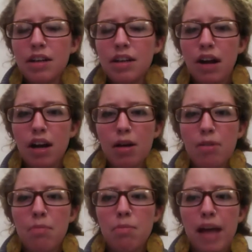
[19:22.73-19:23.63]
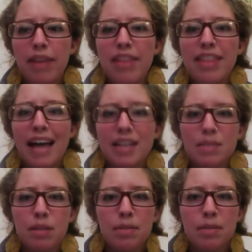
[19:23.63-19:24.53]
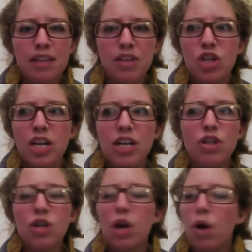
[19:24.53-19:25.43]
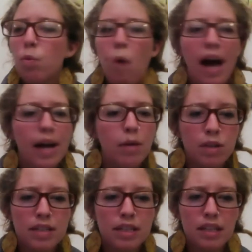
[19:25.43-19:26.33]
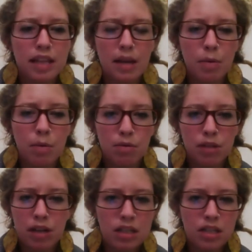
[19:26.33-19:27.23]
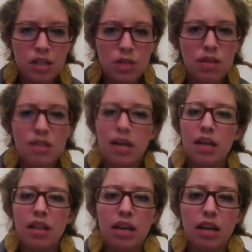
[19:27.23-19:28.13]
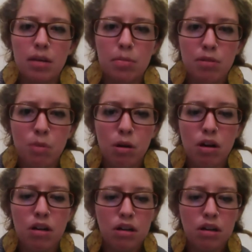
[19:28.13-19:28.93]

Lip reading: and that's been something that's changed. Why was it that they were reluctant to do this kind of thing before?